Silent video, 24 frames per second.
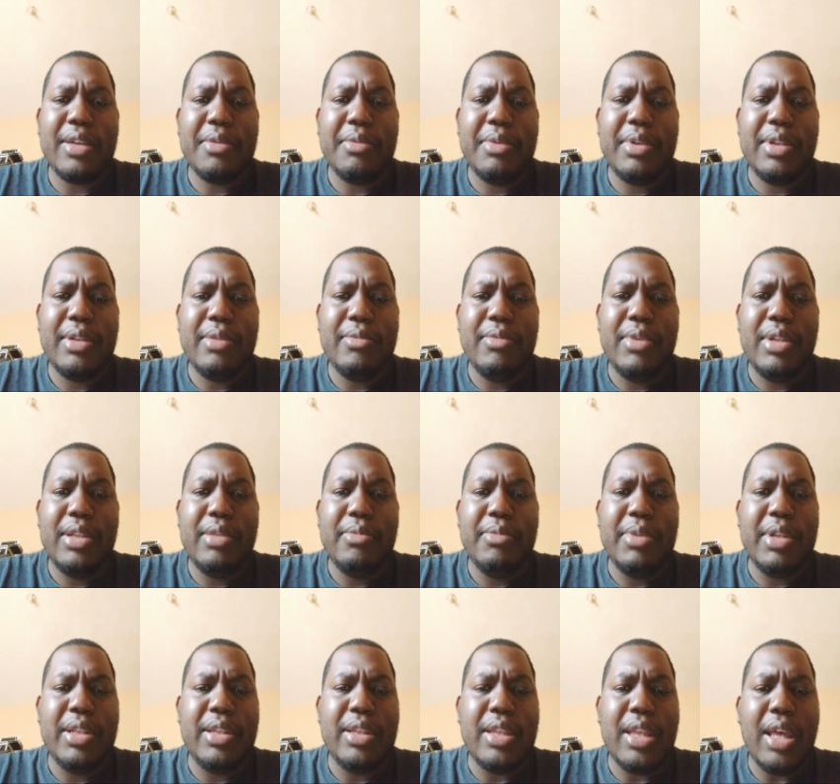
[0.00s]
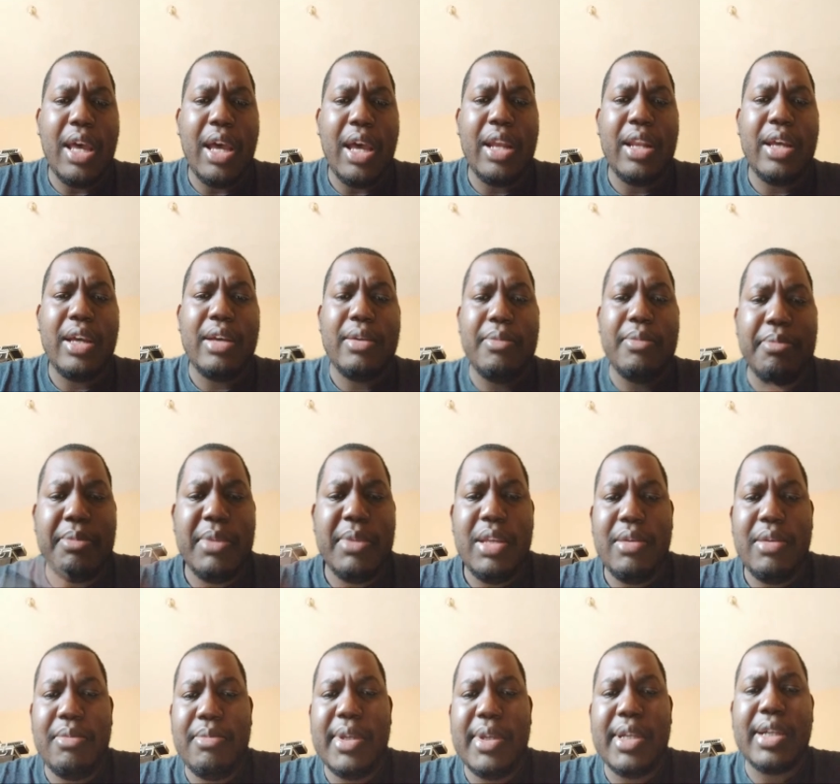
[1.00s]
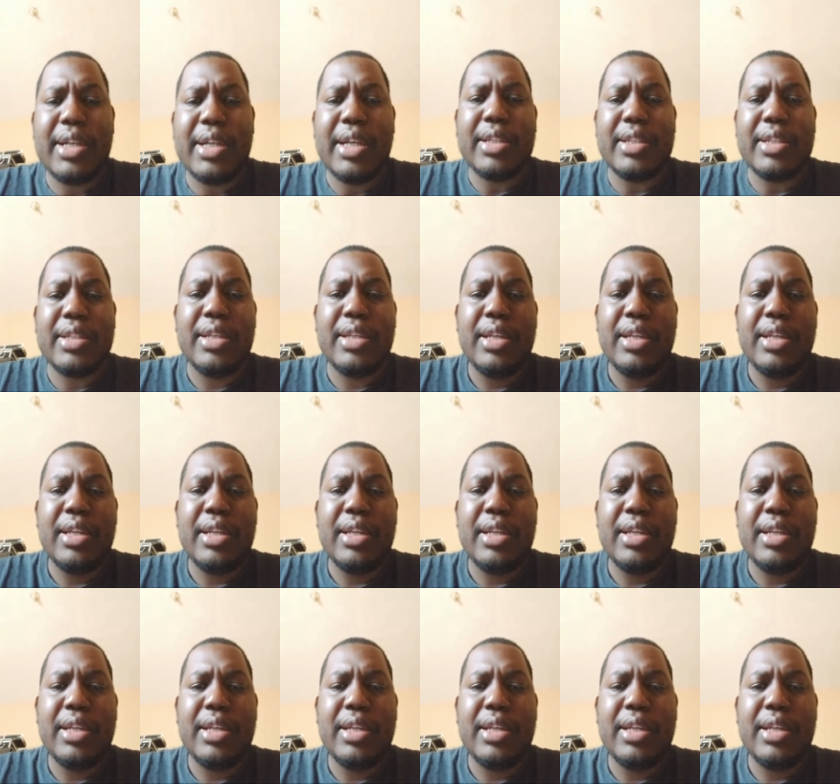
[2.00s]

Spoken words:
with other beat makers,